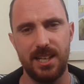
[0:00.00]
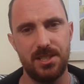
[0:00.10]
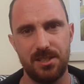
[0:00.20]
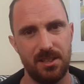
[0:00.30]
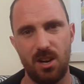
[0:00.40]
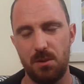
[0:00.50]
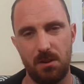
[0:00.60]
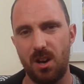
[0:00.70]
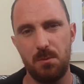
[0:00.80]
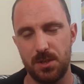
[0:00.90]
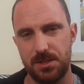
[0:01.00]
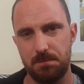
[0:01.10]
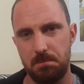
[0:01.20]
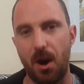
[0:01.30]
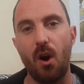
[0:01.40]
education, I
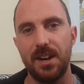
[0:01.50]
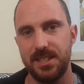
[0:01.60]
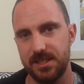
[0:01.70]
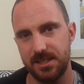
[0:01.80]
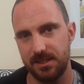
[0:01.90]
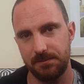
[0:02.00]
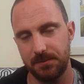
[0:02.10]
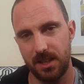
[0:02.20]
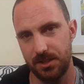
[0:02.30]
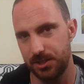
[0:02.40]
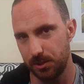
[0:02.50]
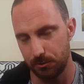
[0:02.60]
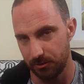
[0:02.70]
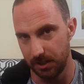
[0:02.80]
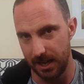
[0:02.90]
was behind
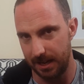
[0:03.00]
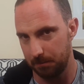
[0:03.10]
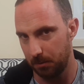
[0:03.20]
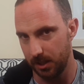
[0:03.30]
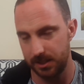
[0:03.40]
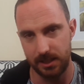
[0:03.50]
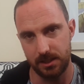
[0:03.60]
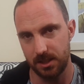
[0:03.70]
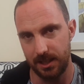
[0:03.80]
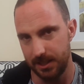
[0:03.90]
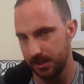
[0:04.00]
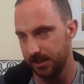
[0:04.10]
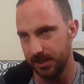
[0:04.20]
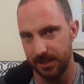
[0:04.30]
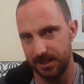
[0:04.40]
other children and my teacher
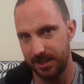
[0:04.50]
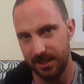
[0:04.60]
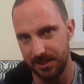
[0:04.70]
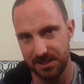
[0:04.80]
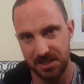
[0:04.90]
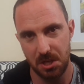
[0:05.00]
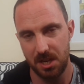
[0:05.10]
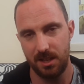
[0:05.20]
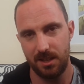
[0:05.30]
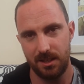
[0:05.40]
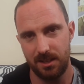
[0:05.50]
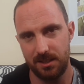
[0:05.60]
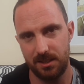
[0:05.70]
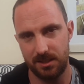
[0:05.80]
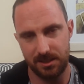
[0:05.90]
hated it, and
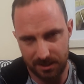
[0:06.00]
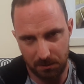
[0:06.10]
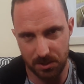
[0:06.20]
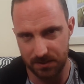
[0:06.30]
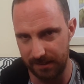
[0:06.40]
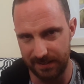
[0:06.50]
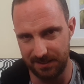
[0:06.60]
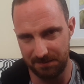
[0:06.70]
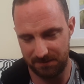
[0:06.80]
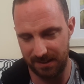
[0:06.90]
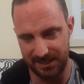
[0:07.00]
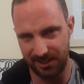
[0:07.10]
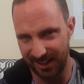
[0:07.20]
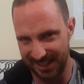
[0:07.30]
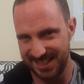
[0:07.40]
she wasn't very,
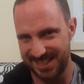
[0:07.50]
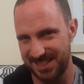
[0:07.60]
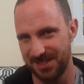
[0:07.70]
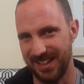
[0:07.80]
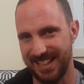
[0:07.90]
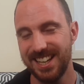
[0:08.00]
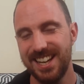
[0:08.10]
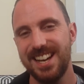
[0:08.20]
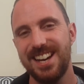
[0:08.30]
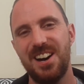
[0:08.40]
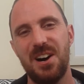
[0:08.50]
very nice to me.